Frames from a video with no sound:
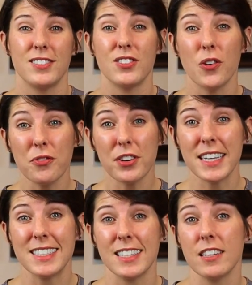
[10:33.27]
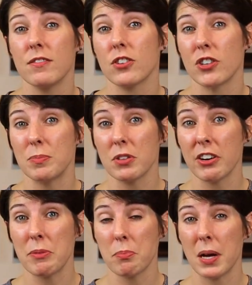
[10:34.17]
Don't forget to give the
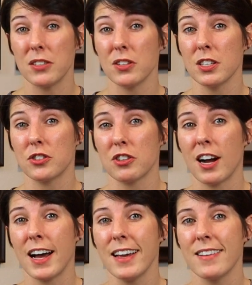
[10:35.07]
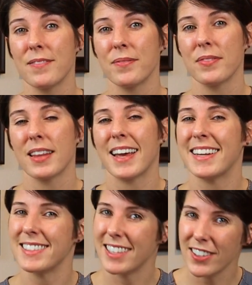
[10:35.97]
cryptogram puzzle a try, and
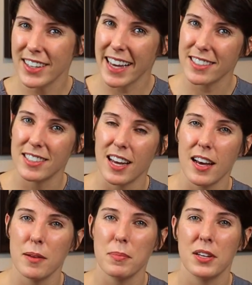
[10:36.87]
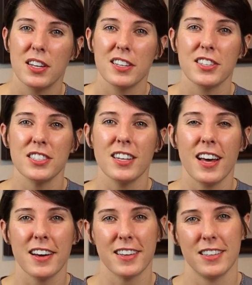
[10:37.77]
until next time, good
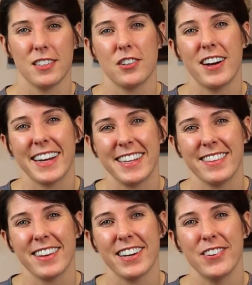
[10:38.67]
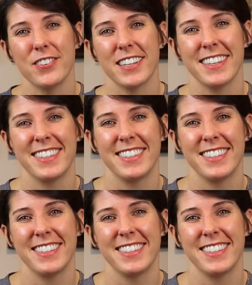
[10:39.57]
luck cracking the code.